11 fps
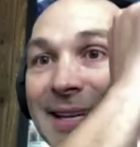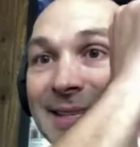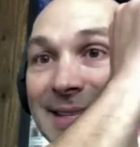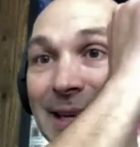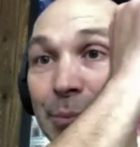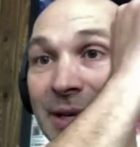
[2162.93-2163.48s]
as
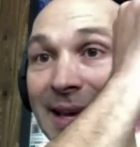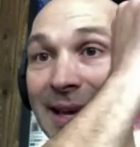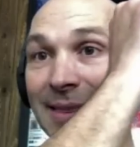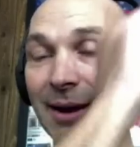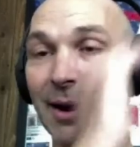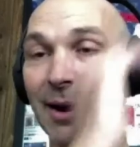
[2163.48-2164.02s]
deep to get
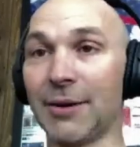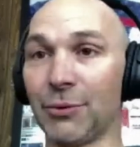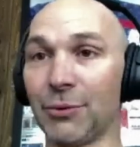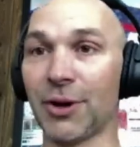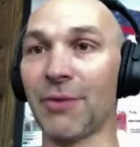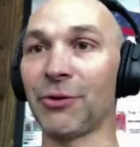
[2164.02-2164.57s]
that kind of
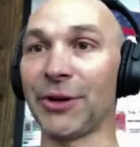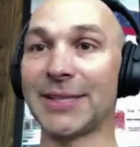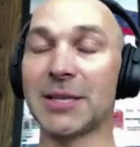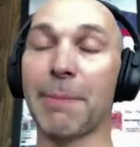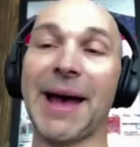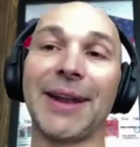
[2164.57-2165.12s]
recovery. It's
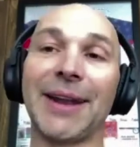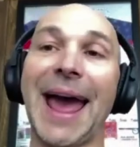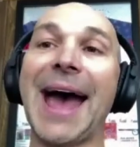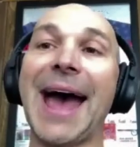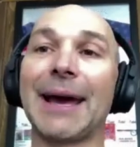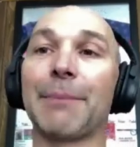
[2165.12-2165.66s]
about
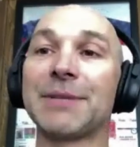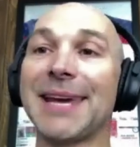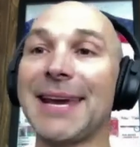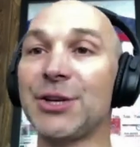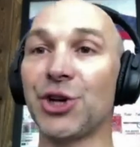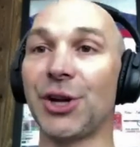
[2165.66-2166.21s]

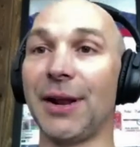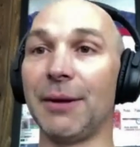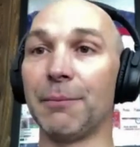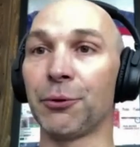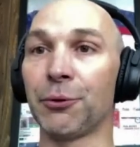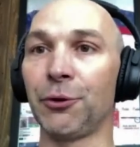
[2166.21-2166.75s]
adaptation and
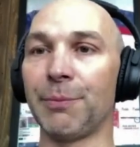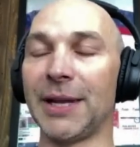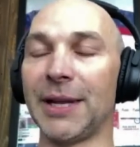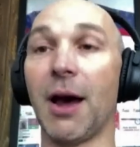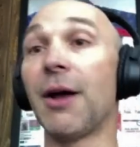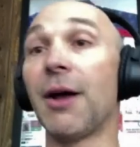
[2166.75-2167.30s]
improvement,
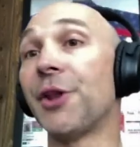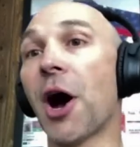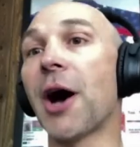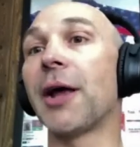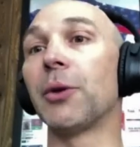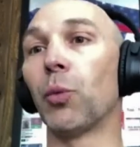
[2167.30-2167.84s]

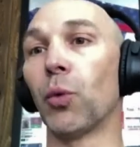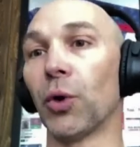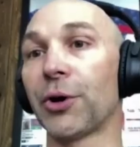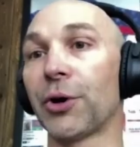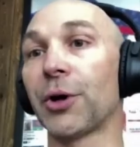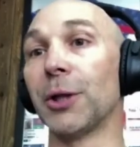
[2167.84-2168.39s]
not
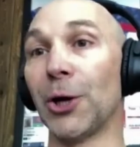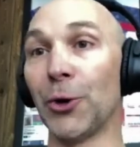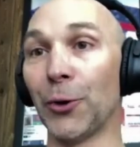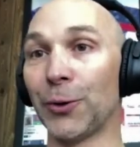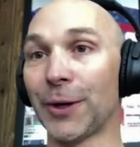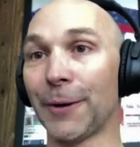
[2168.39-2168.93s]

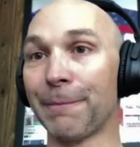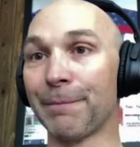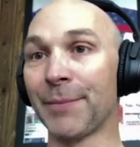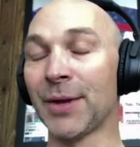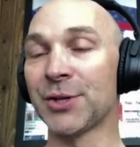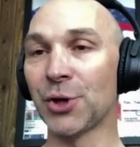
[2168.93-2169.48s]
workload.
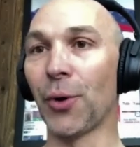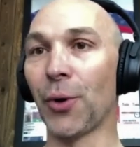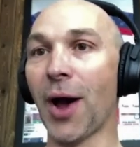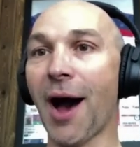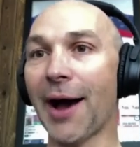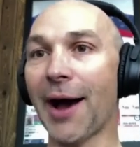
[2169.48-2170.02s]
So
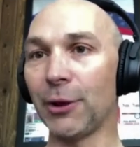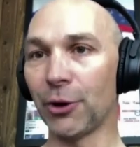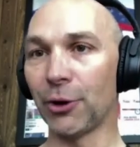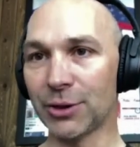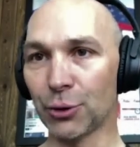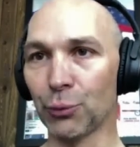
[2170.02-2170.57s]
I look
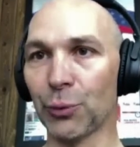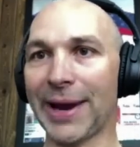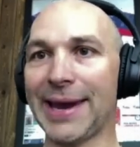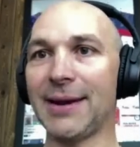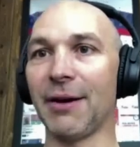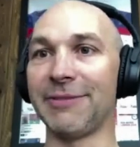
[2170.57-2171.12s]
at the
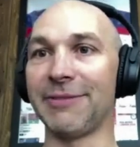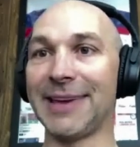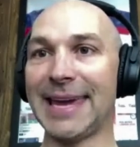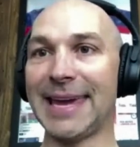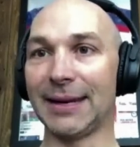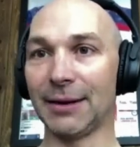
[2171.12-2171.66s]
rate of
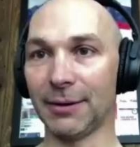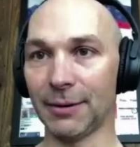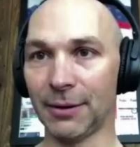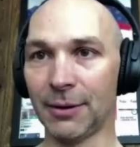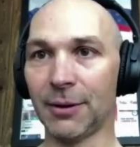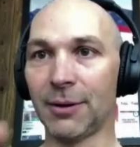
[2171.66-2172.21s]
gain.
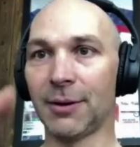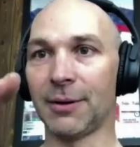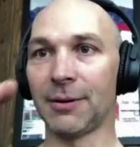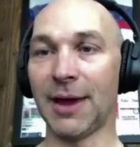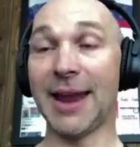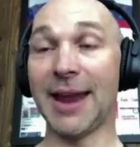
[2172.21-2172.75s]

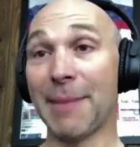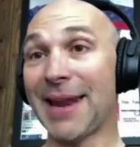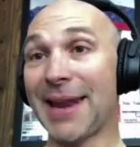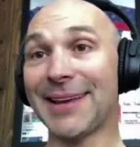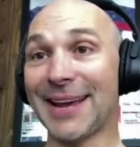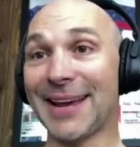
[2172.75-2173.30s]
And in
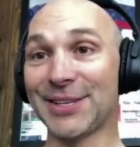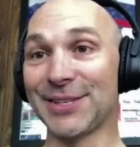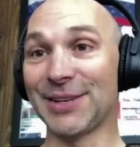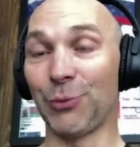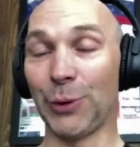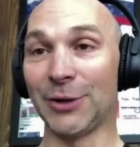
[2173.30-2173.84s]
many cases,
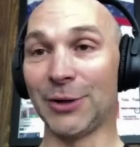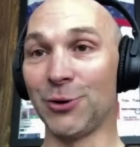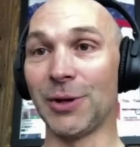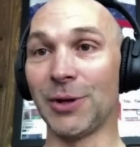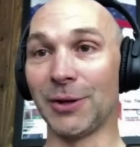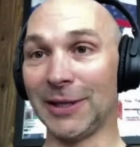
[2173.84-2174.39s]
if we can do
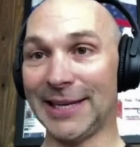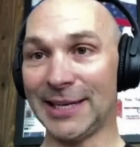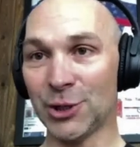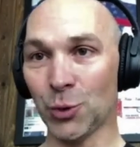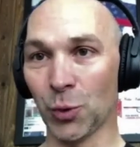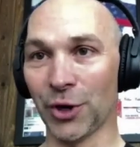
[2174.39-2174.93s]
the
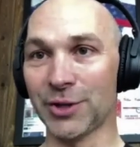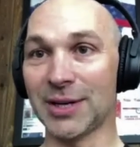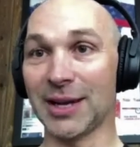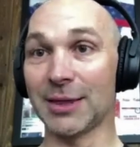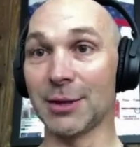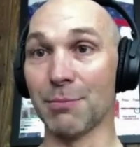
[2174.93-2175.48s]
least work to
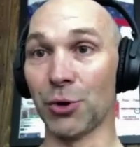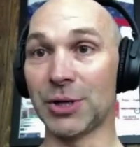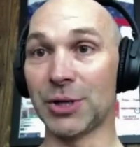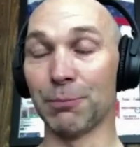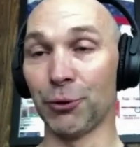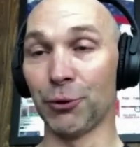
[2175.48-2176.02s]
get the most
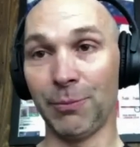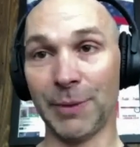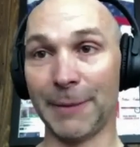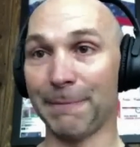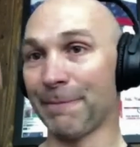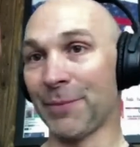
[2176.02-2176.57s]

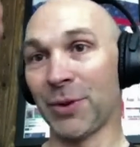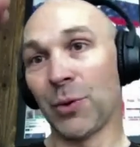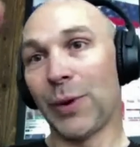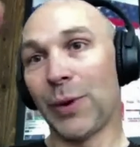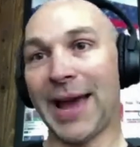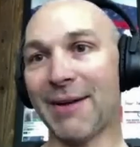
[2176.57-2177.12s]
improvement,
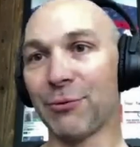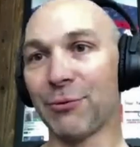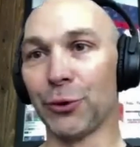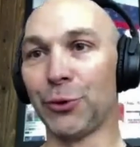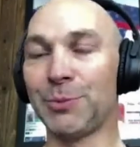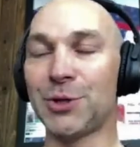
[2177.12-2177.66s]
we have
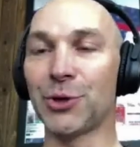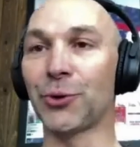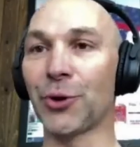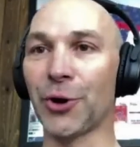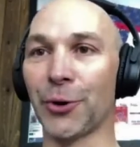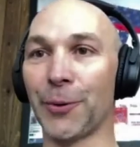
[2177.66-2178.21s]
room to
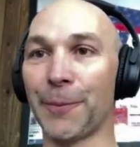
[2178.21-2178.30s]
grow.